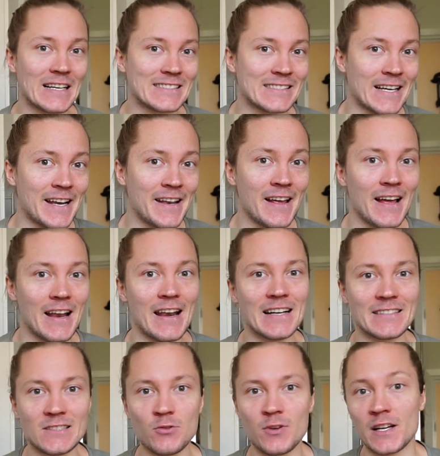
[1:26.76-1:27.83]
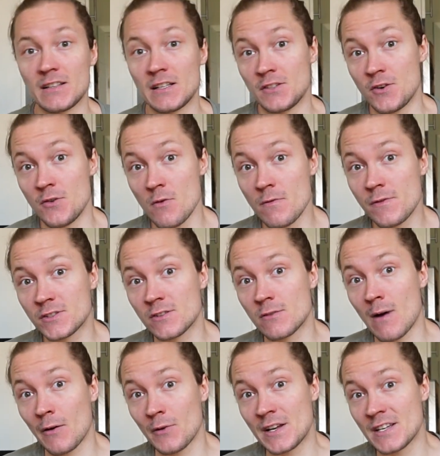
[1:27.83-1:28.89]
that said, let's look at the truth
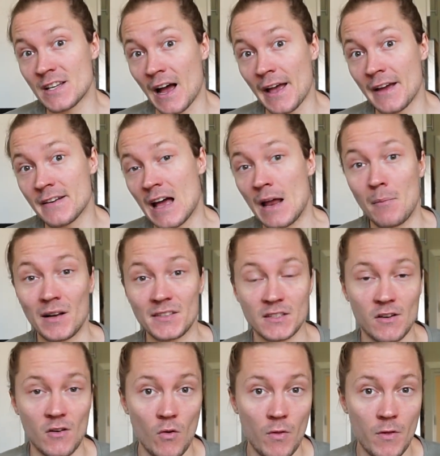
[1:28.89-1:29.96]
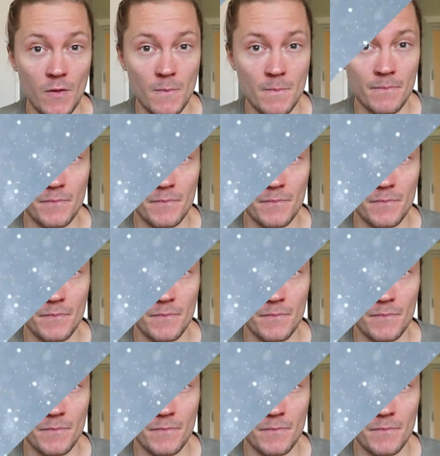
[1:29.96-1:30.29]
surrounding diet and muscle growth.